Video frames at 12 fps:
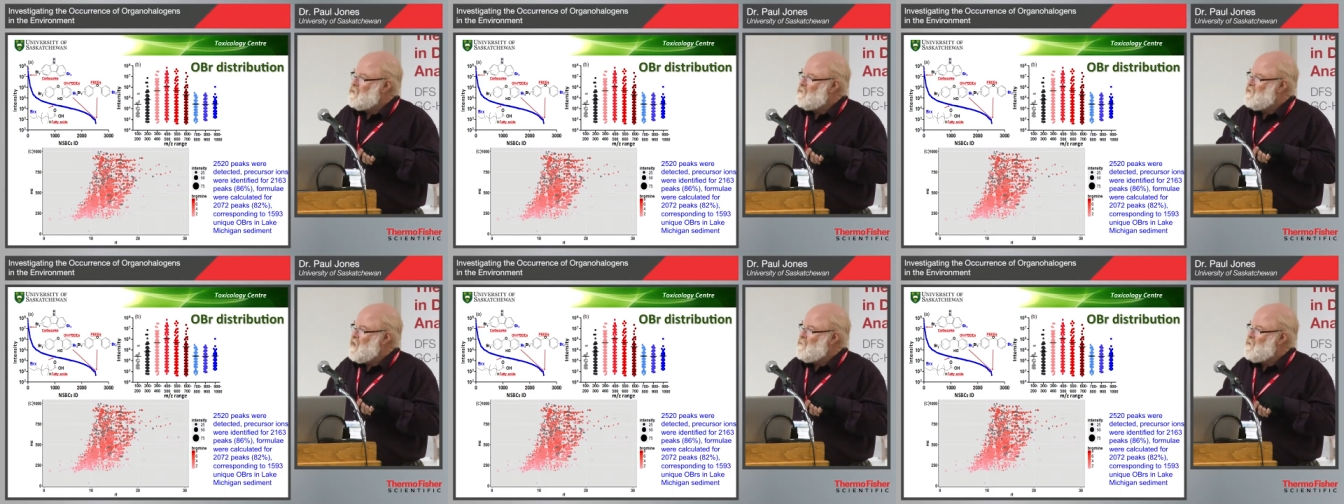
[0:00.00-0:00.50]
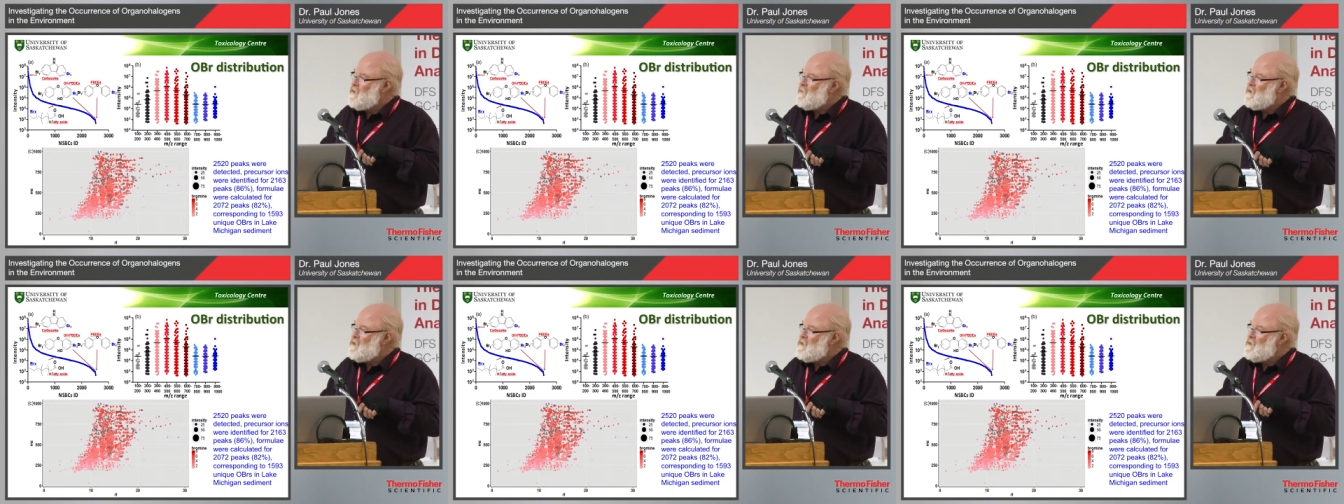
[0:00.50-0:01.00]
do find
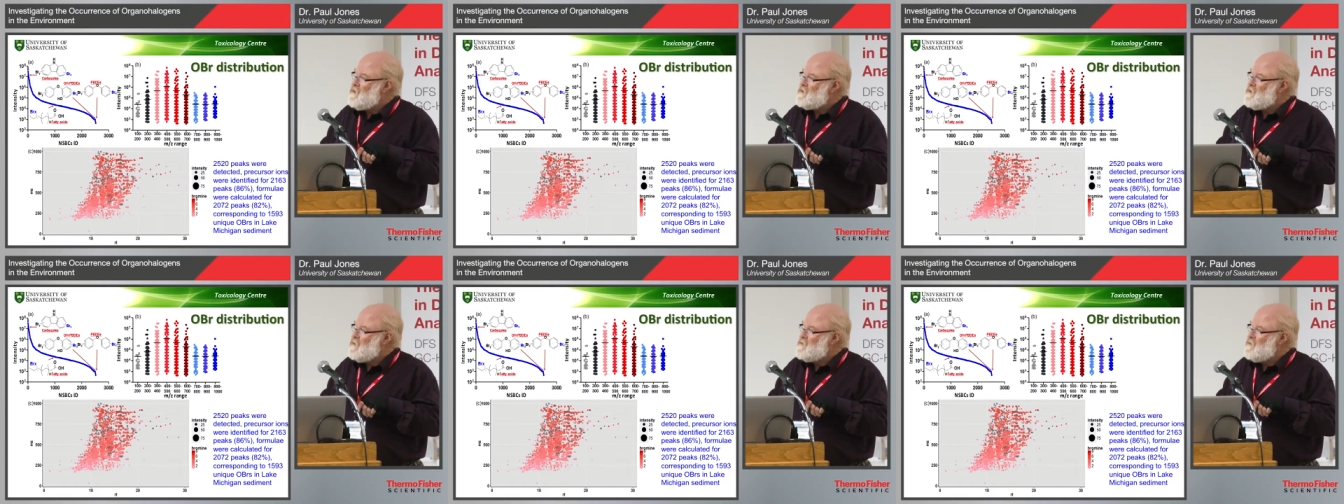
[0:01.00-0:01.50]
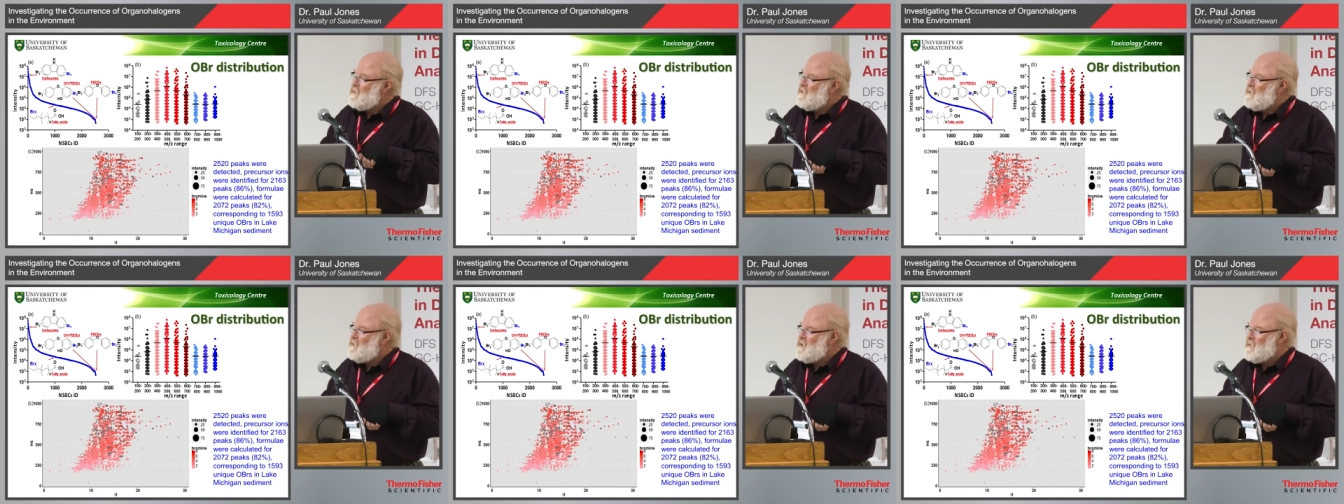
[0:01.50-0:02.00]
PBDEs,
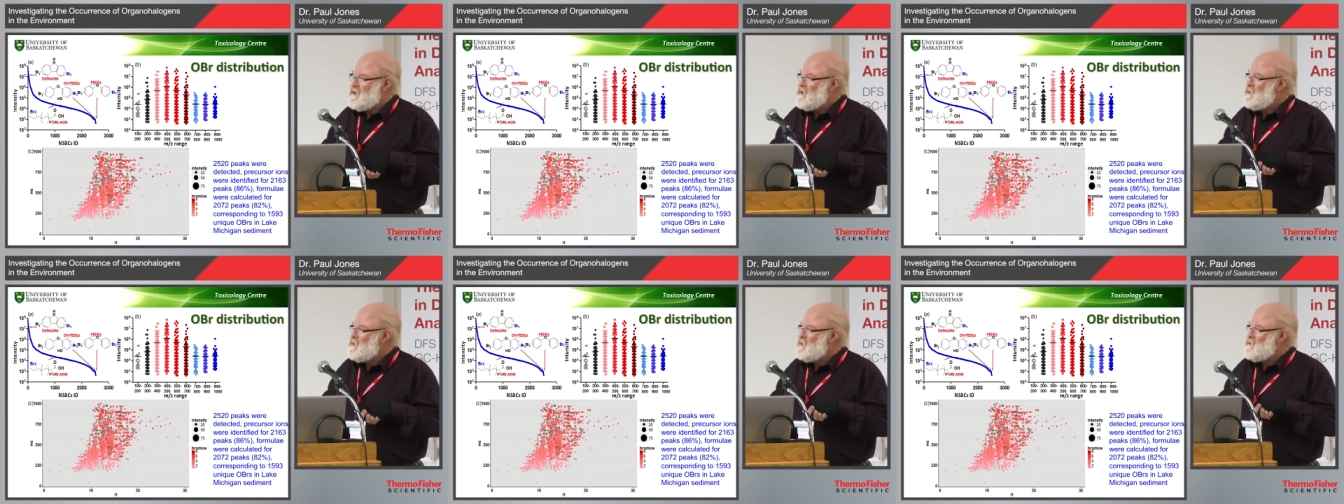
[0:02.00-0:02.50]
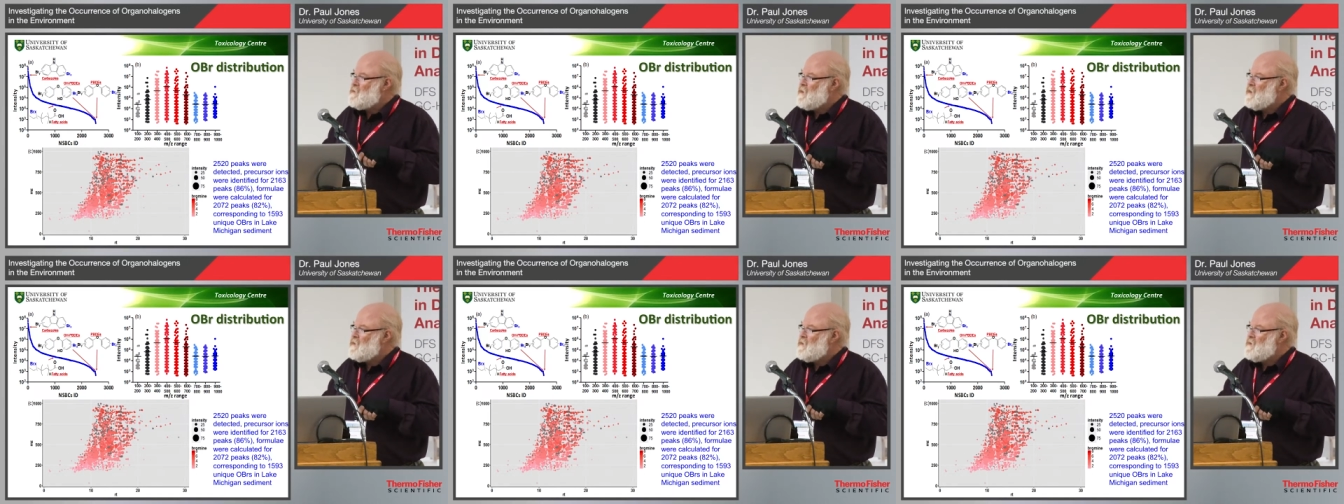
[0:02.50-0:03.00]
hydroxy PBDEs,
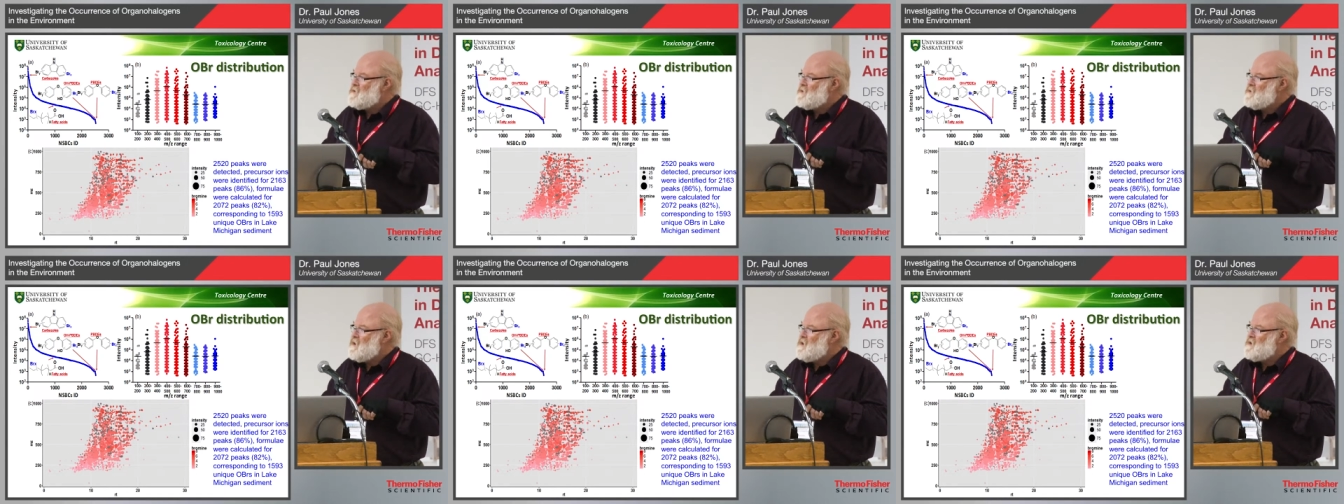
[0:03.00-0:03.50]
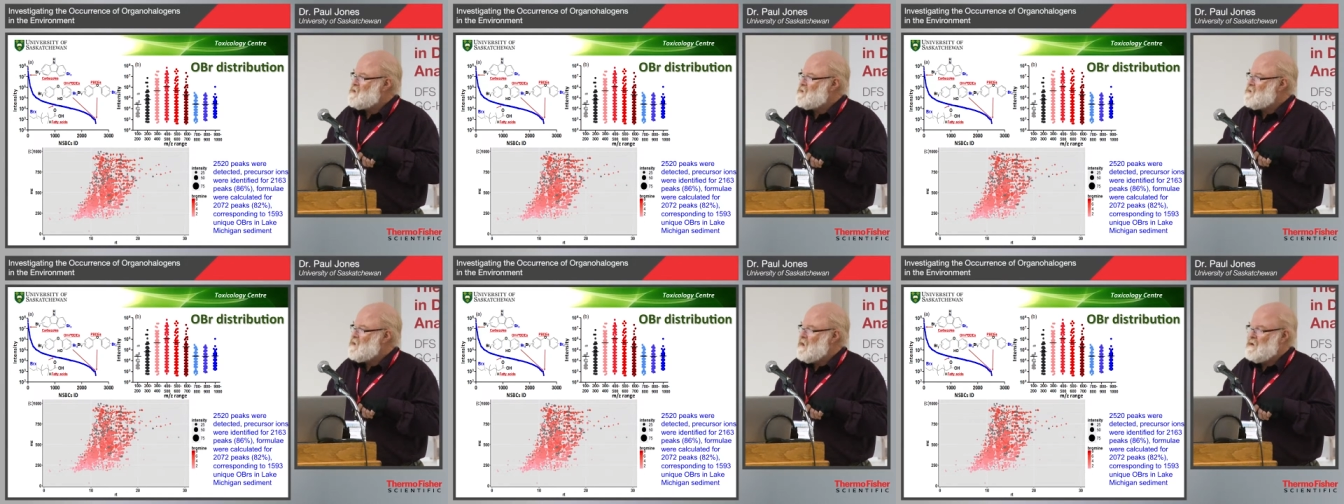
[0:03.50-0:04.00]
but the
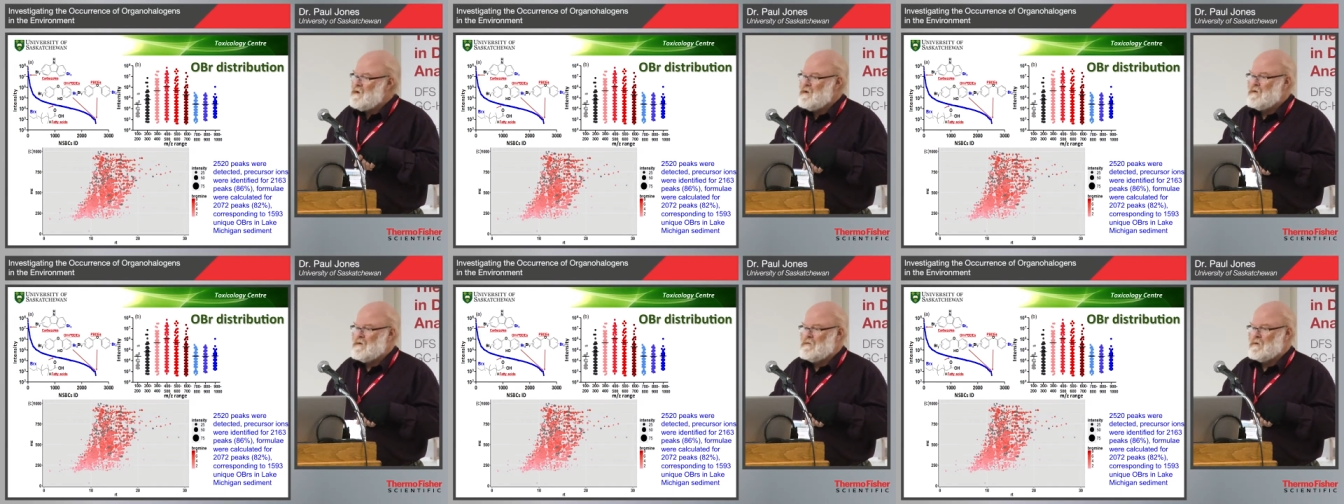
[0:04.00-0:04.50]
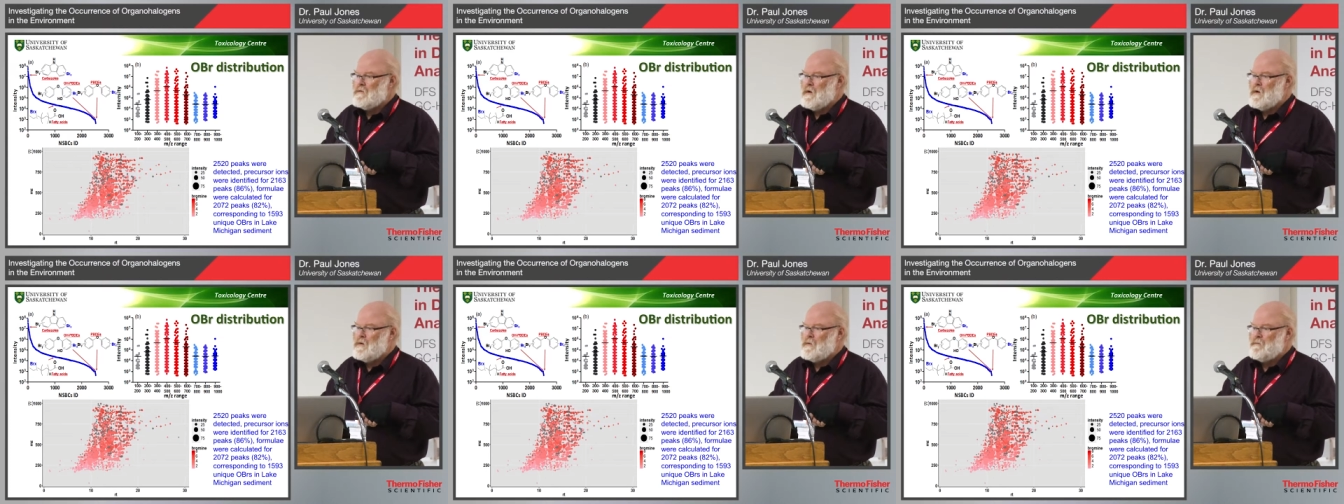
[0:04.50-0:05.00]
concentrations down here are real
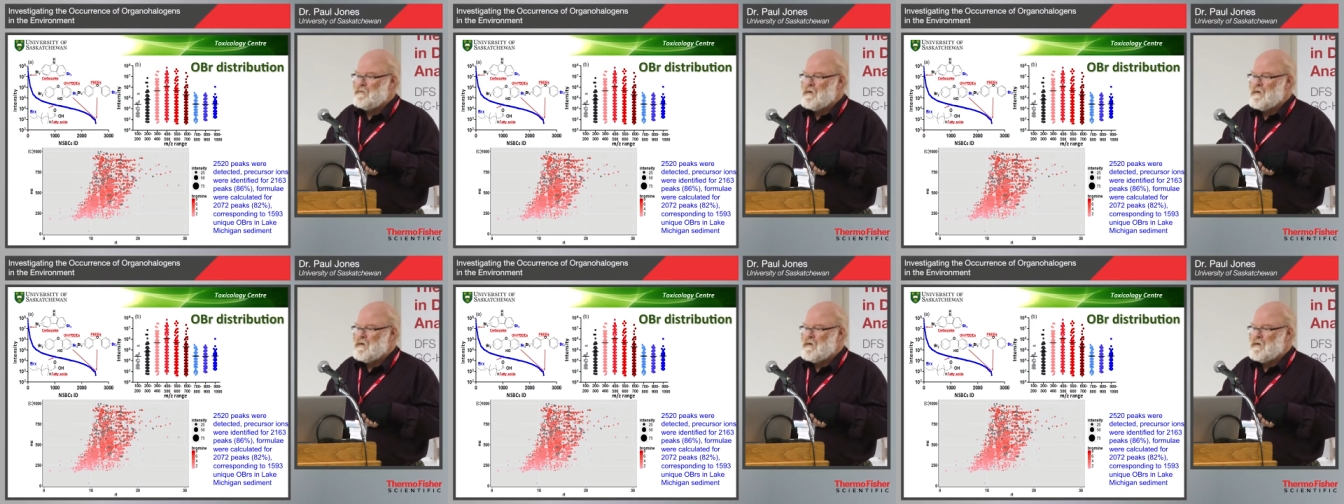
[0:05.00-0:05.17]
low.